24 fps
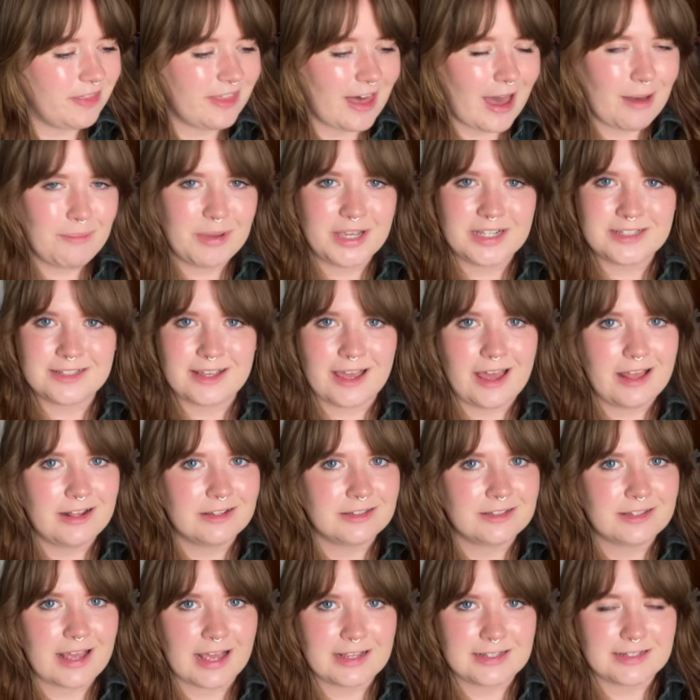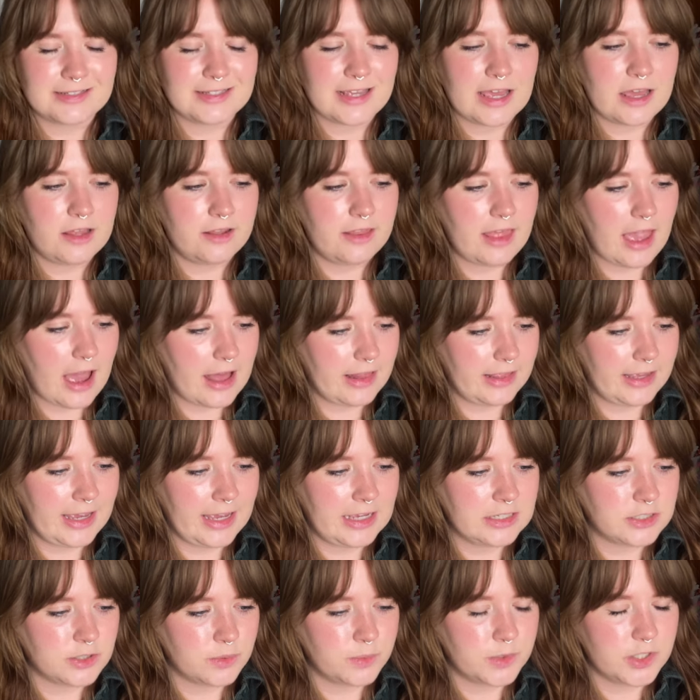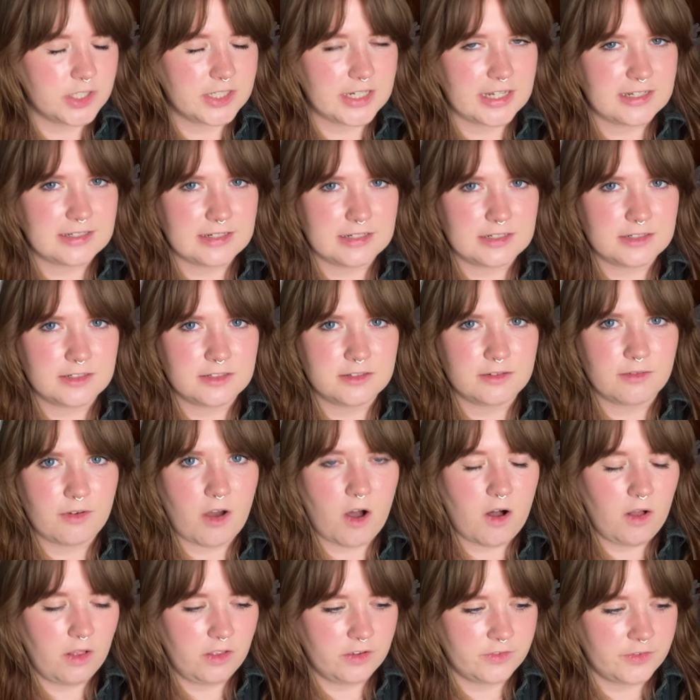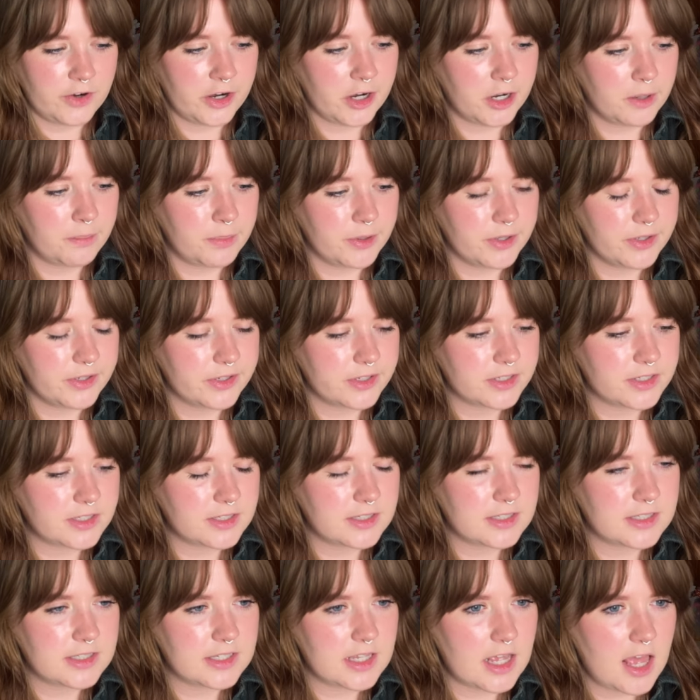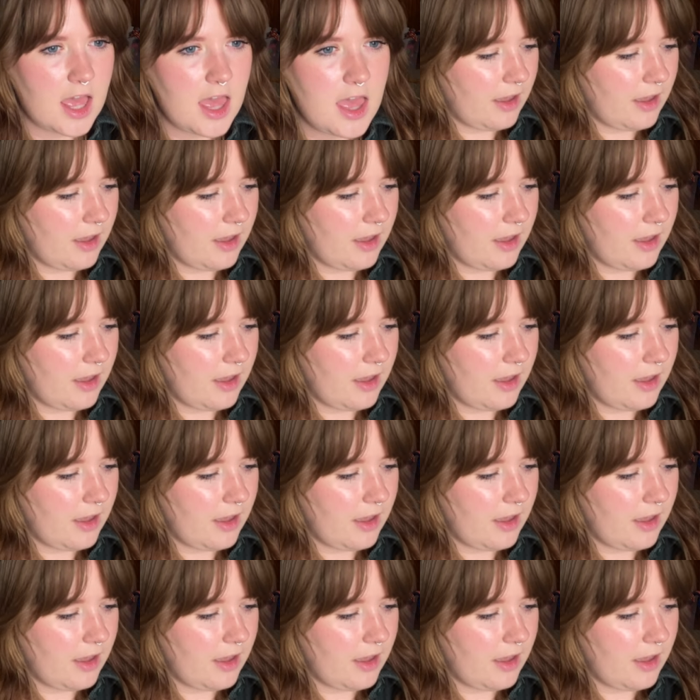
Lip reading: That makes sense. As I said, Ali Hazelwood, I did all of her books.